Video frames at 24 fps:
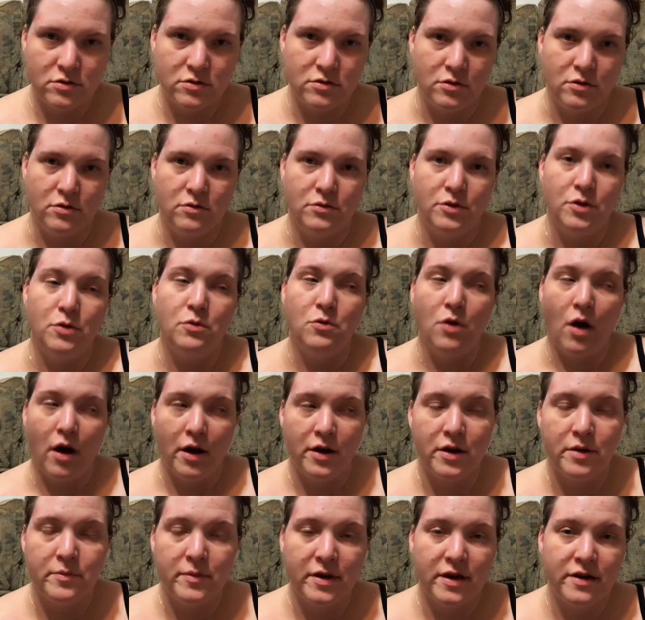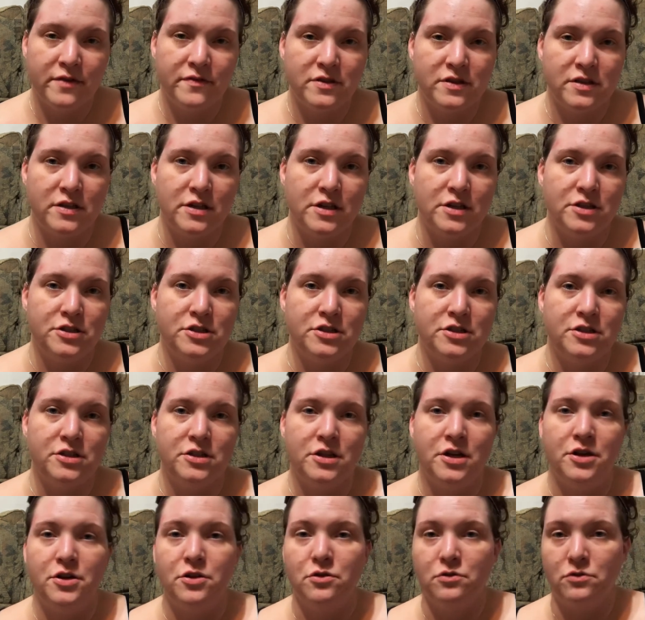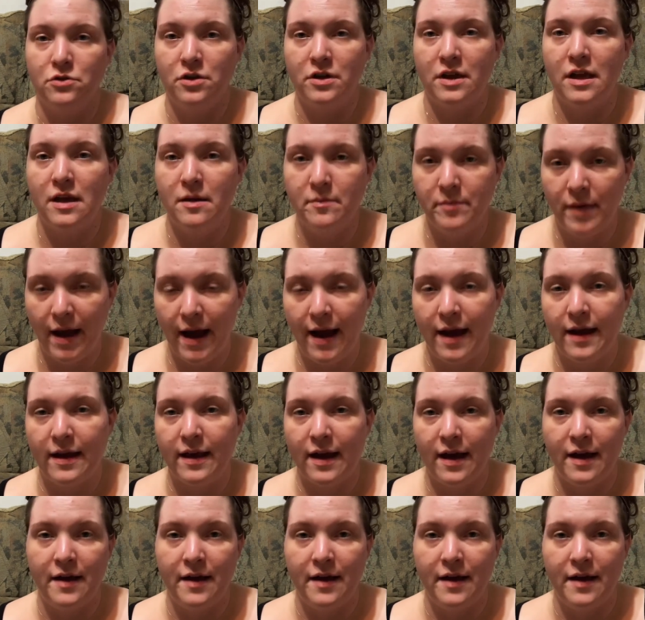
So you got your manifestation and you're looking back